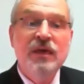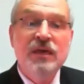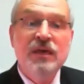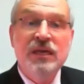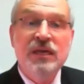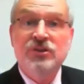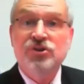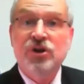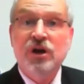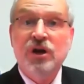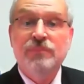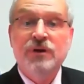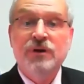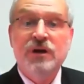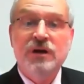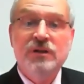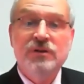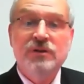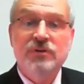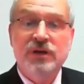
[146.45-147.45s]
In sharp
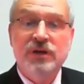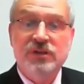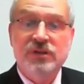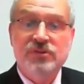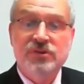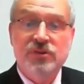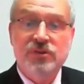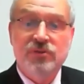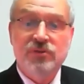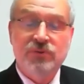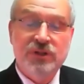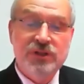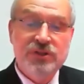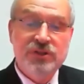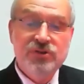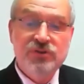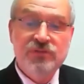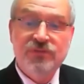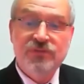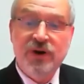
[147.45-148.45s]
contrast to the
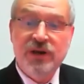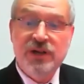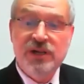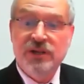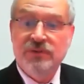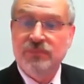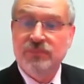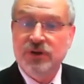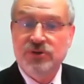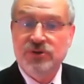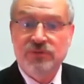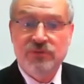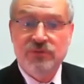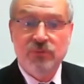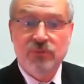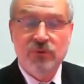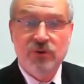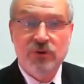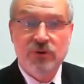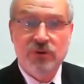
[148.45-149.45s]
religious fighting in much of the
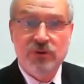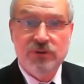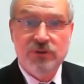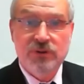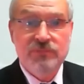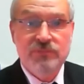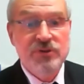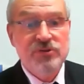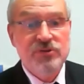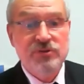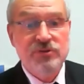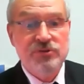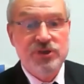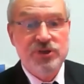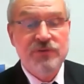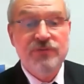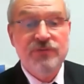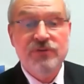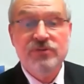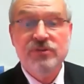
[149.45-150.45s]
world, Mr.
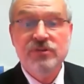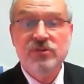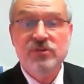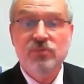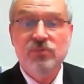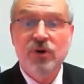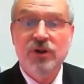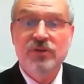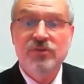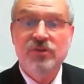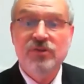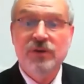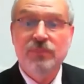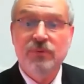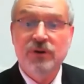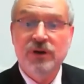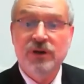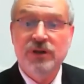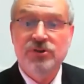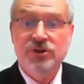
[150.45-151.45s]
Jefferson's wall of
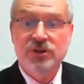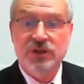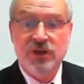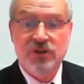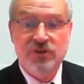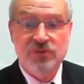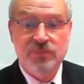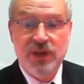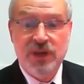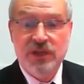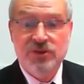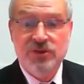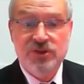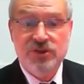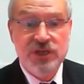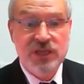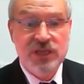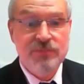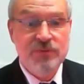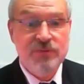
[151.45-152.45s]
separation has managed
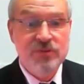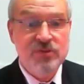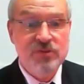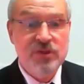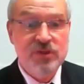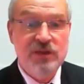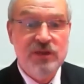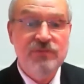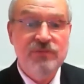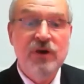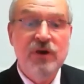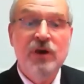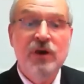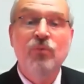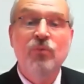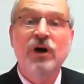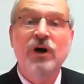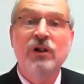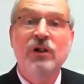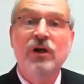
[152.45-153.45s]
to keep us safe
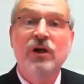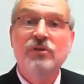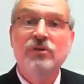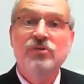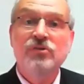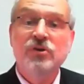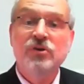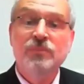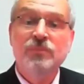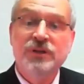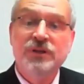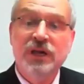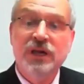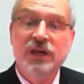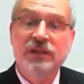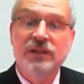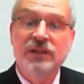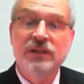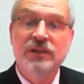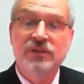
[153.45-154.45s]
while also
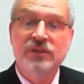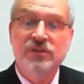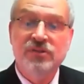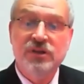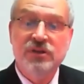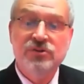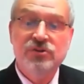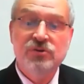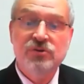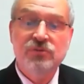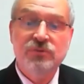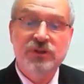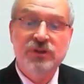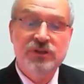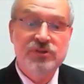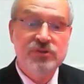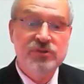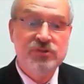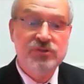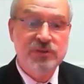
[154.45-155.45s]
protecting essential
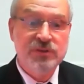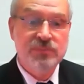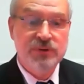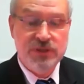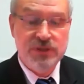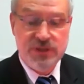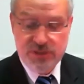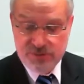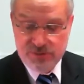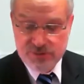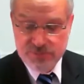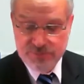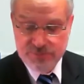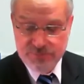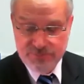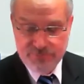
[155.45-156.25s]
religious liberties.